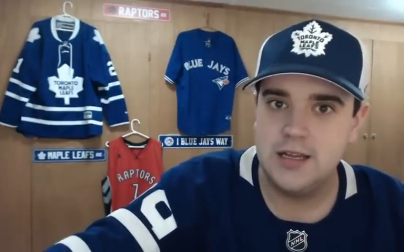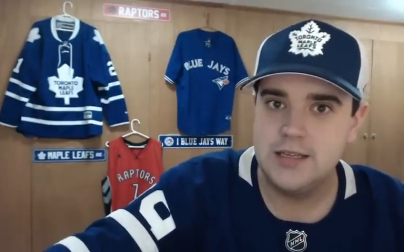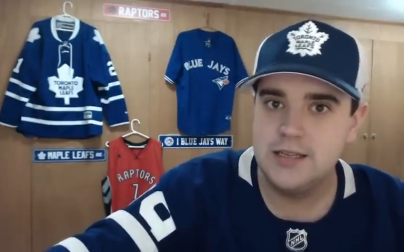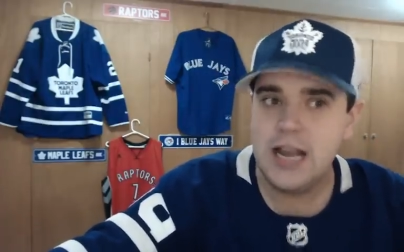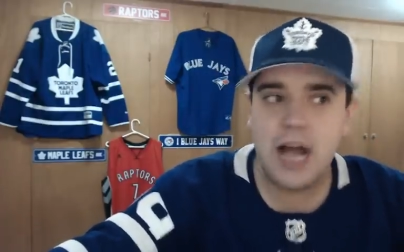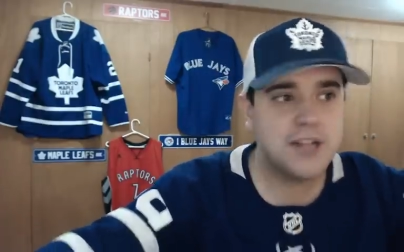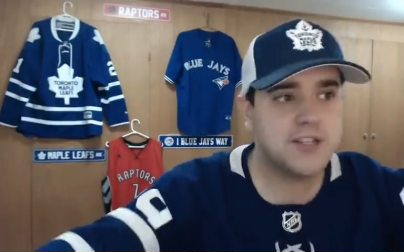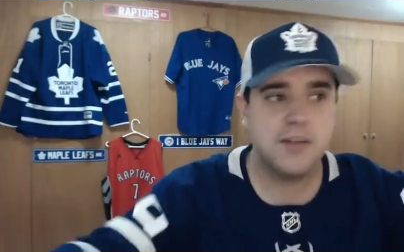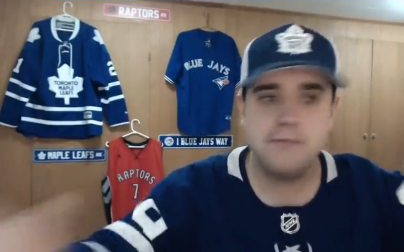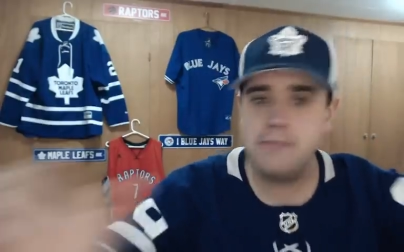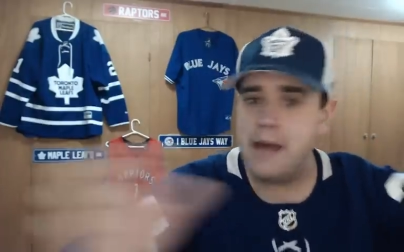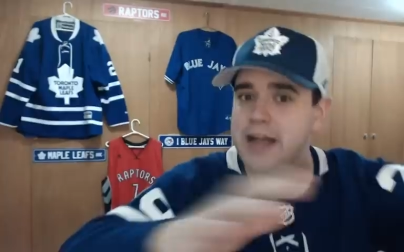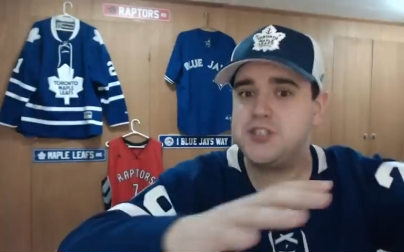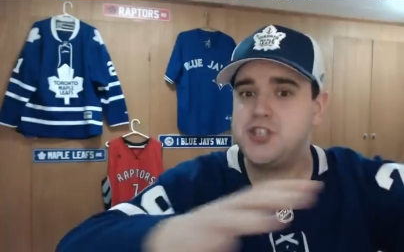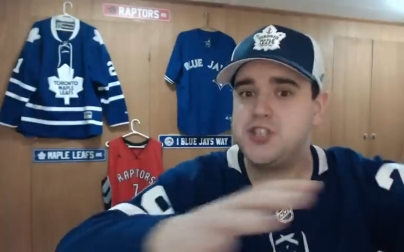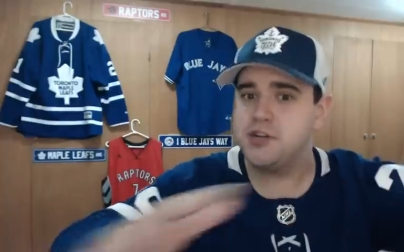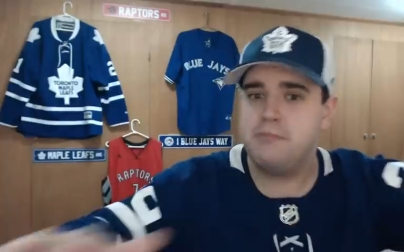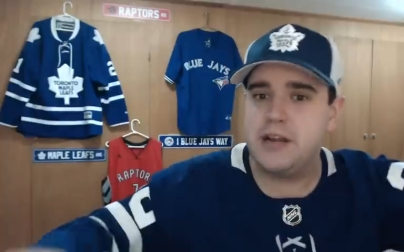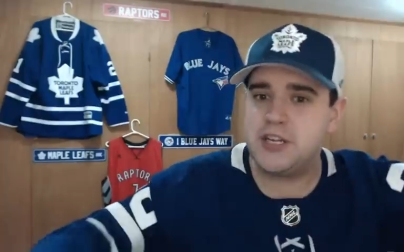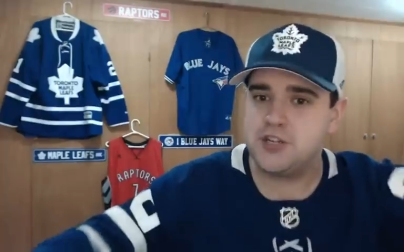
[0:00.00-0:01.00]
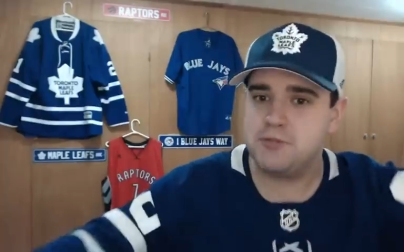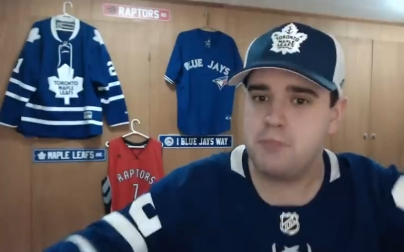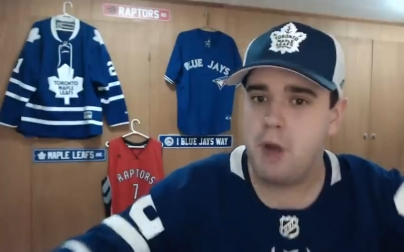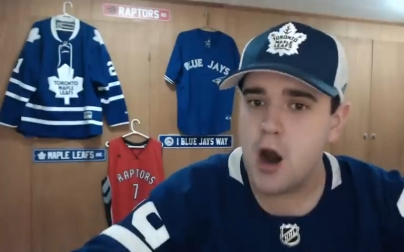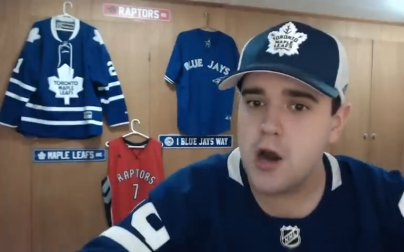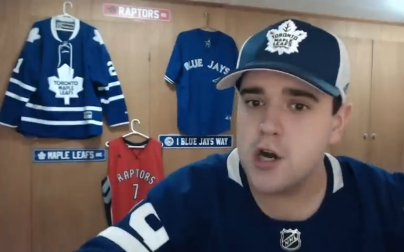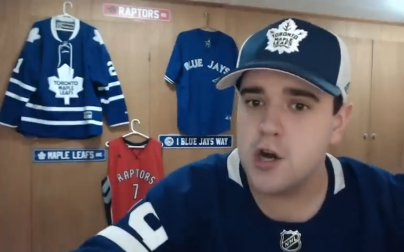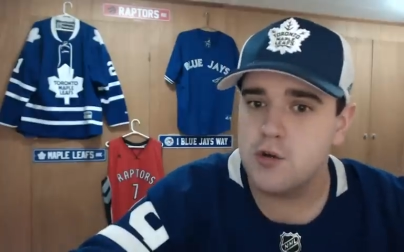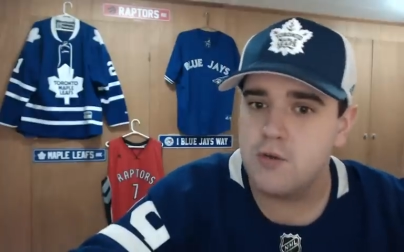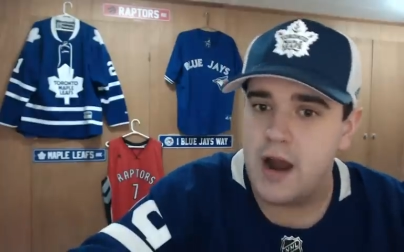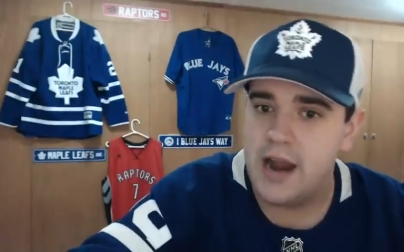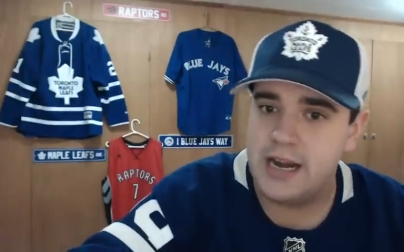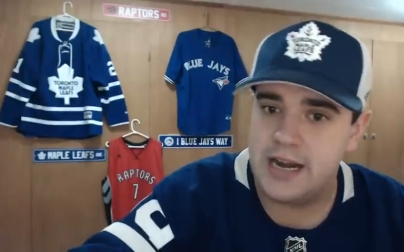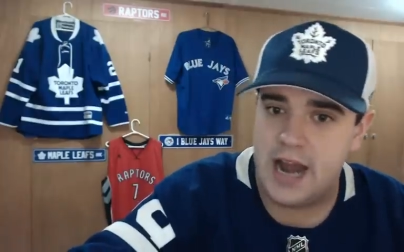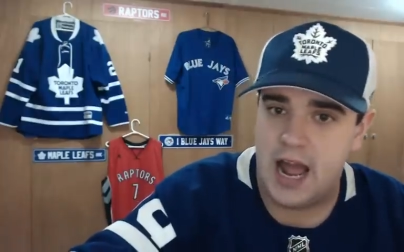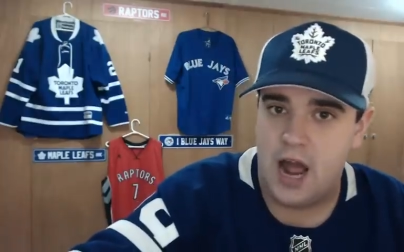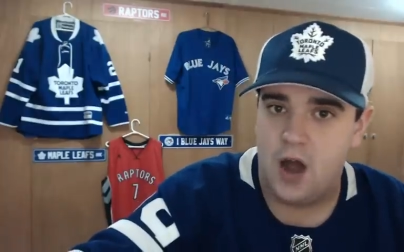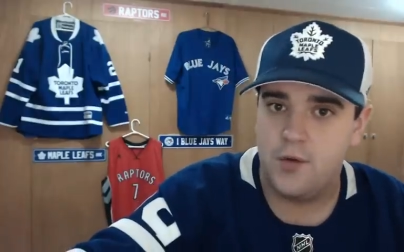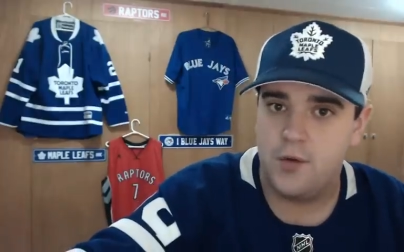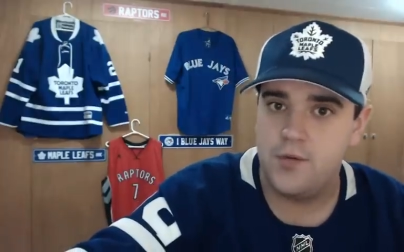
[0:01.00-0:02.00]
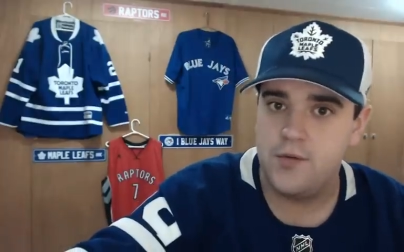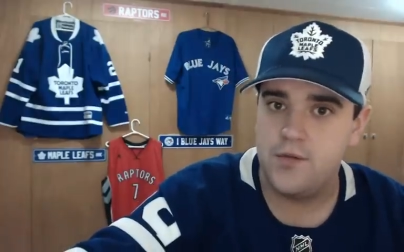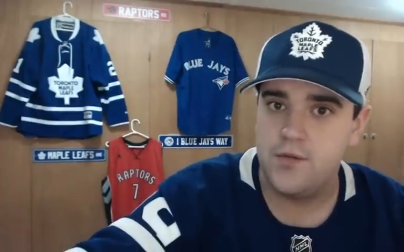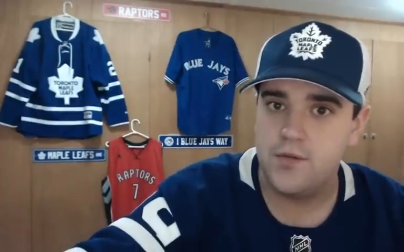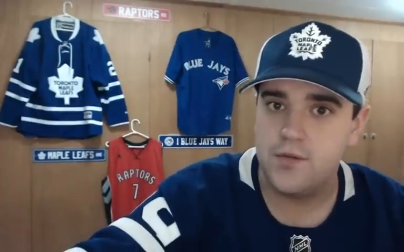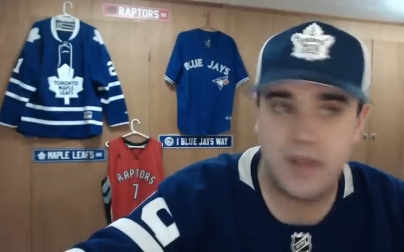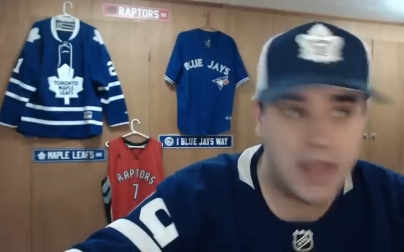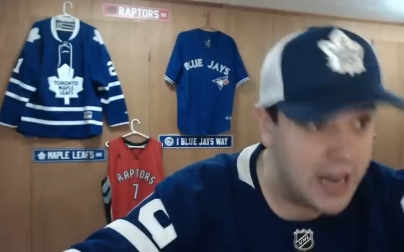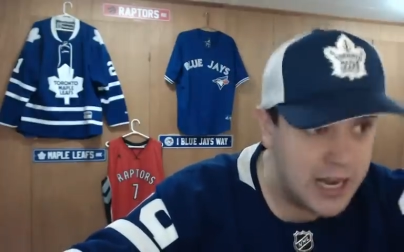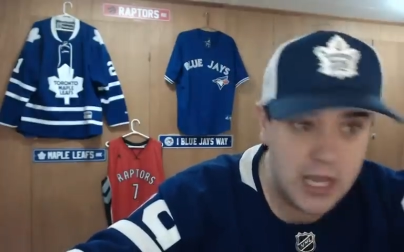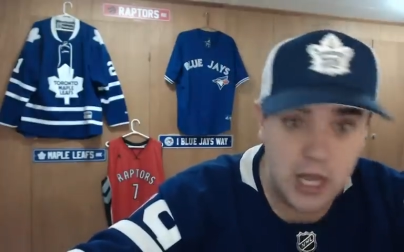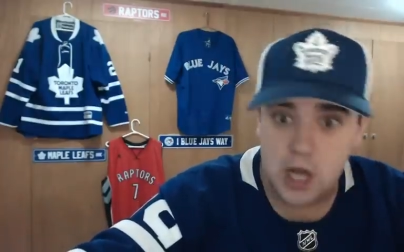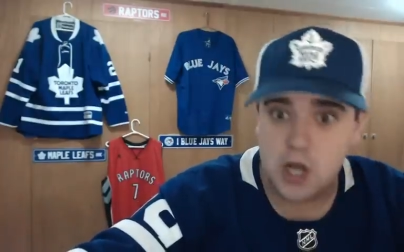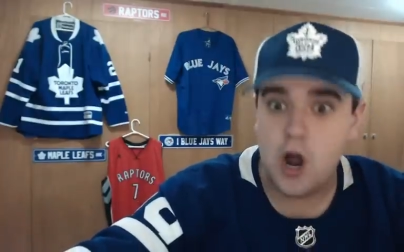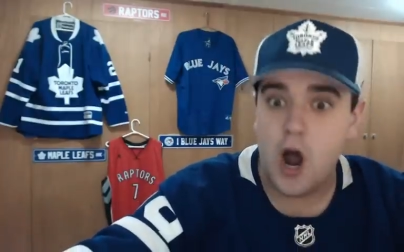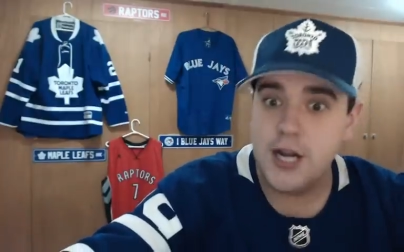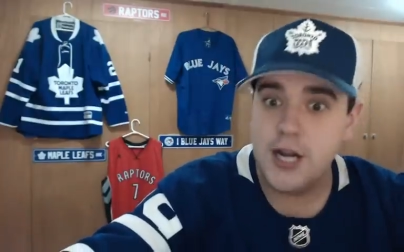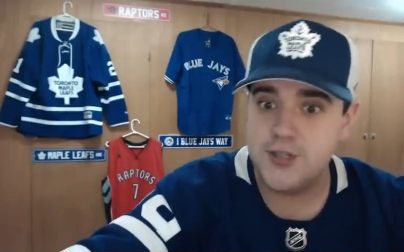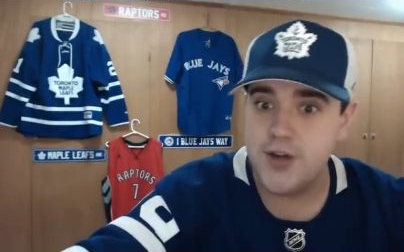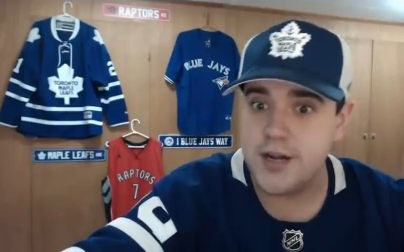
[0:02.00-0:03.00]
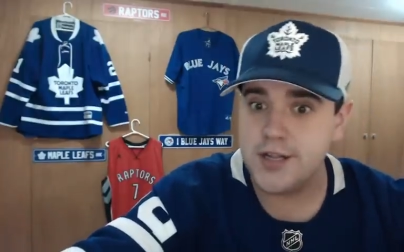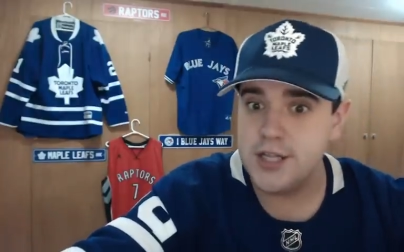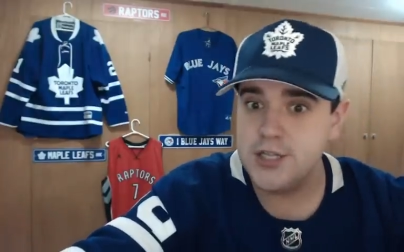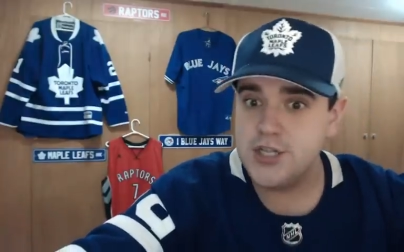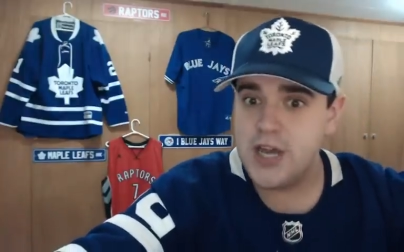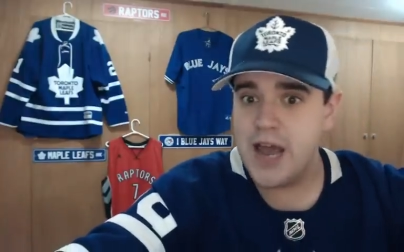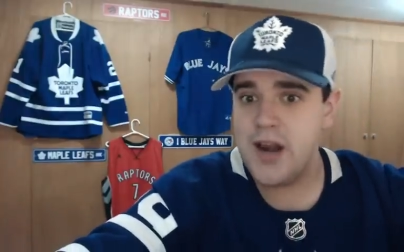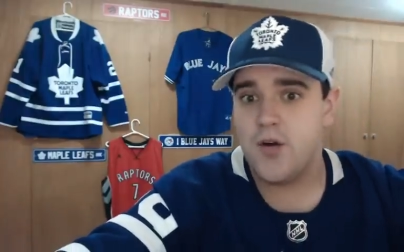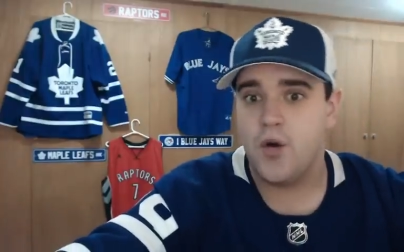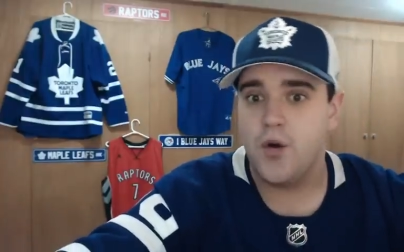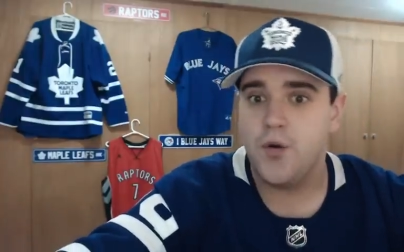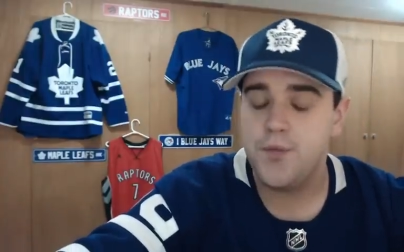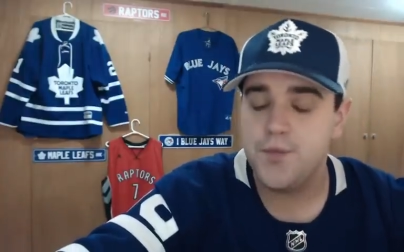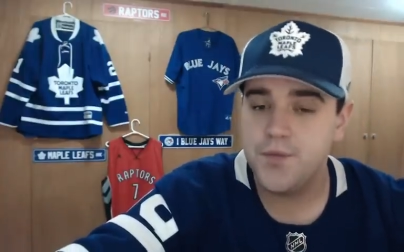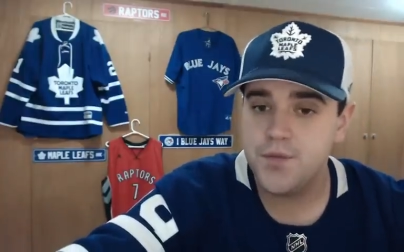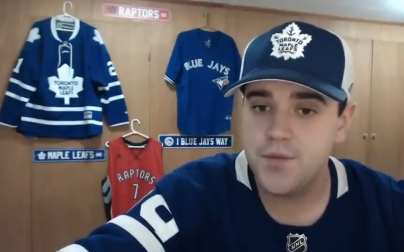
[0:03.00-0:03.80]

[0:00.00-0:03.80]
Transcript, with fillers: Not to mention Mitch Marner right now, getting a contract in general.